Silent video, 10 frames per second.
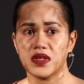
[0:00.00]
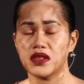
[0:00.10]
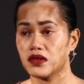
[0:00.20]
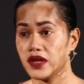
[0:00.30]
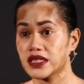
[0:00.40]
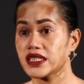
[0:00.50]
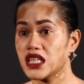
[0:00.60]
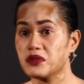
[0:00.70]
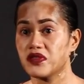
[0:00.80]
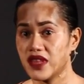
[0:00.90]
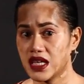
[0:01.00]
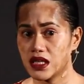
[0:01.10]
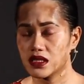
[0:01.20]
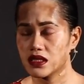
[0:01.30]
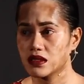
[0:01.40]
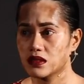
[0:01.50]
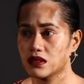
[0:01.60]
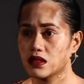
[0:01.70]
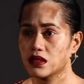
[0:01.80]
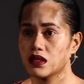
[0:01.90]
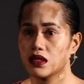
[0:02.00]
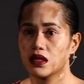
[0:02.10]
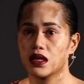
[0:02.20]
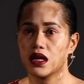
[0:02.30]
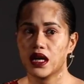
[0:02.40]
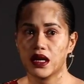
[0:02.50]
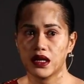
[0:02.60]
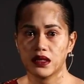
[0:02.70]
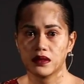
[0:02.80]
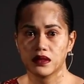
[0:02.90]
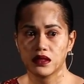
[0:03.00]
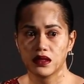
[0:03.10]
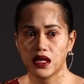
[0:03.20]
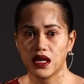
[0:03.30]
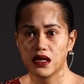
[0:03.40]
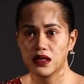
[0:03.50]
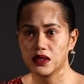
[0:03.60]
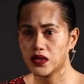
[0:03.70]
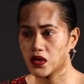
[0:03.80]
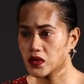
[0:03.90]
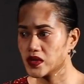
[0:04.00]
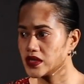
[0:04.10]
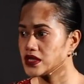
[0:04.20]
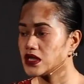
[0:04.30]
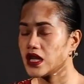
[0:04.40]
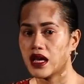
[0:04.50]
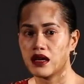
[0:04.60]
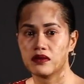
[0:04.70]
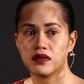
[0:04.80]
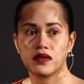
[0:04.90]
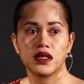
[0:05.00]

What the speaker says: In the grand scheme of things, I, you know, still have